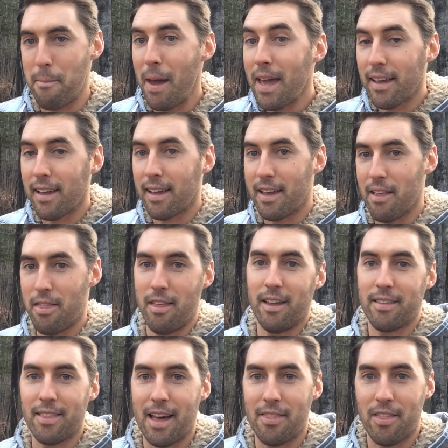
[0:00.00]
making it
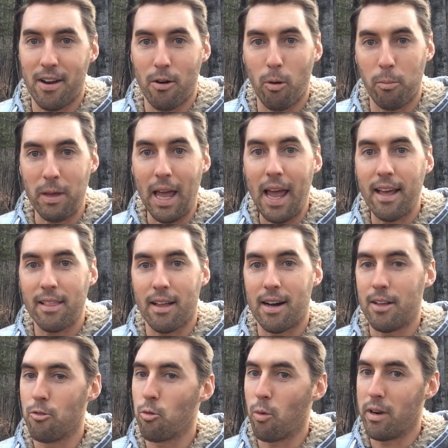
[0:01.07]
think that there will be 8
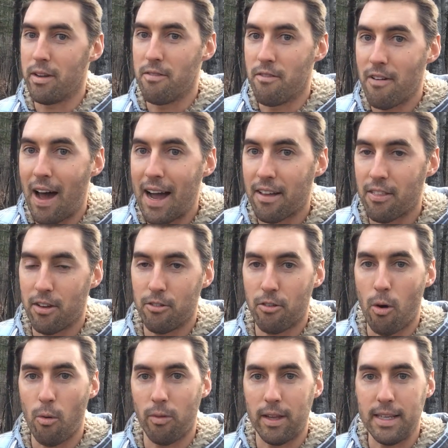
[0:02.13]
lines when in fact there's
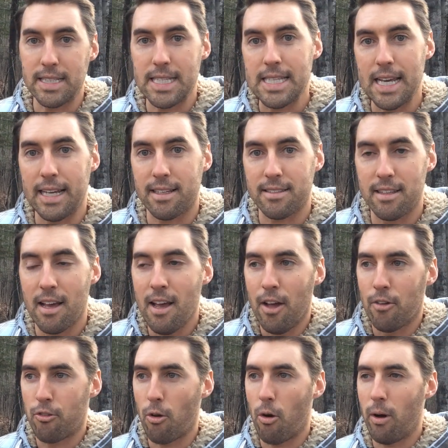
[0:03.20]
only 6.
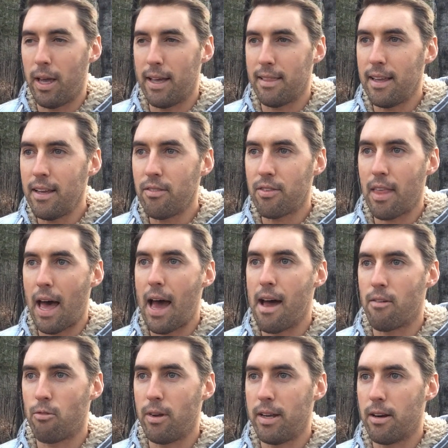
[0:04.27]
So it leaves
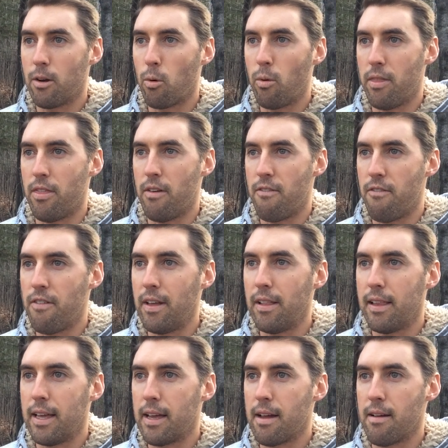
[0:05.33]
that reader with the
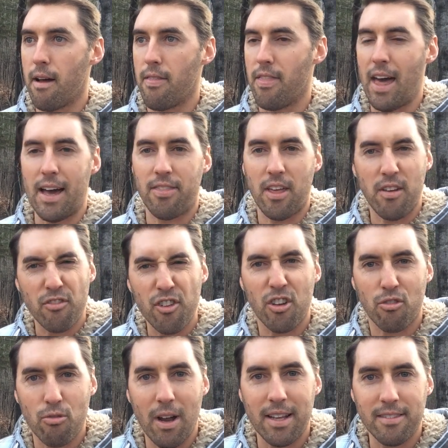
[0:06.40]
feeling that they've
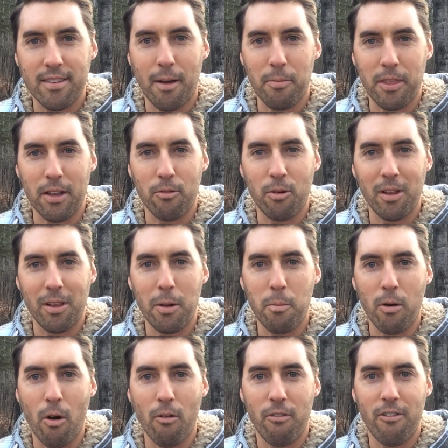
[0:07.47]
just read something really
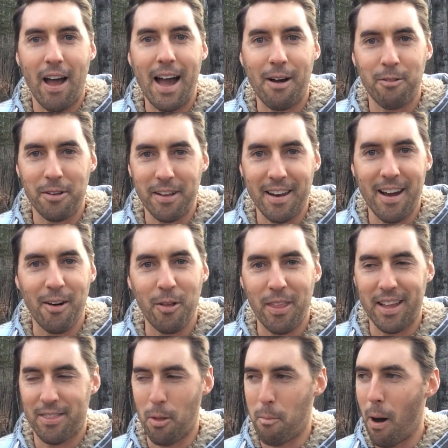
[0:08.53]
profound,
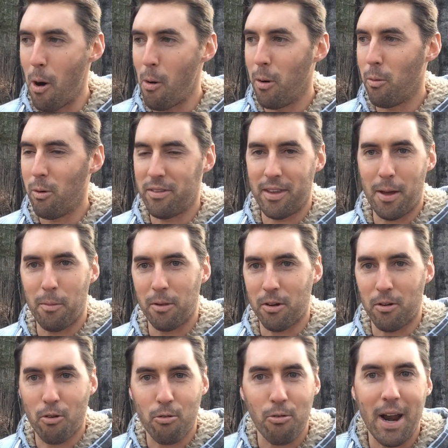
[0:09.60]
that the poet was able to
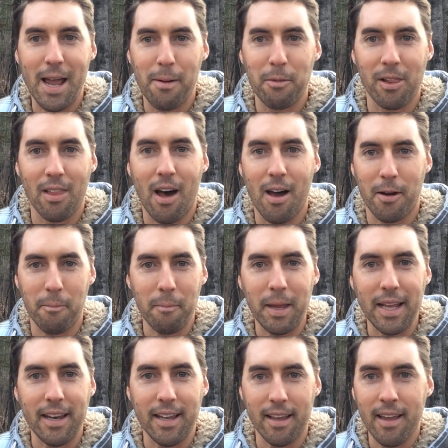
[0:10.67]
cram a lot of
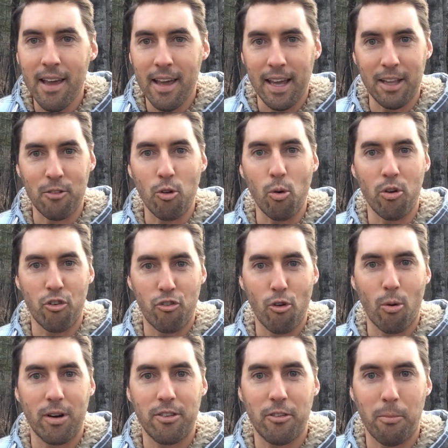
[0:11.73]
meaning into a
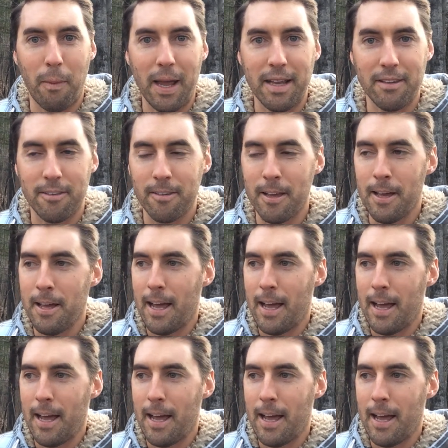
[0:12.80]
short space.